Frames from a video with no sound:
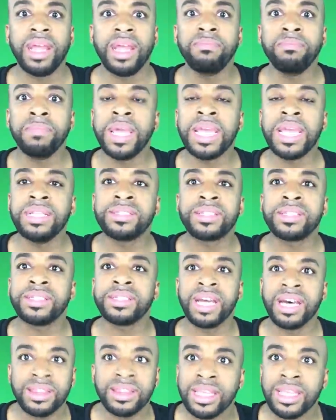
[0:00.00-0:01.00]
it means
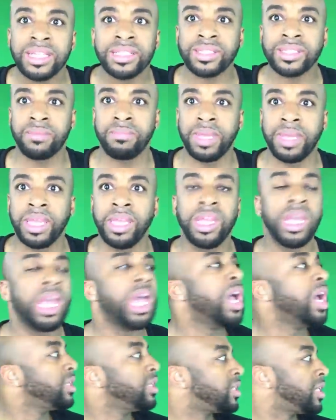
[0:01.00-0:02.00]
nothing to me
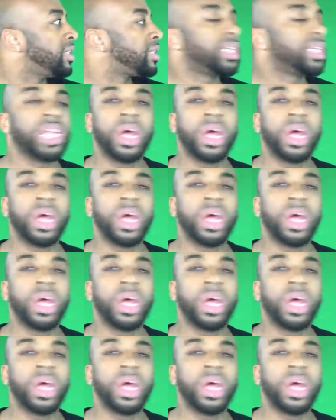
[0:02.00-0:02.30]
to sit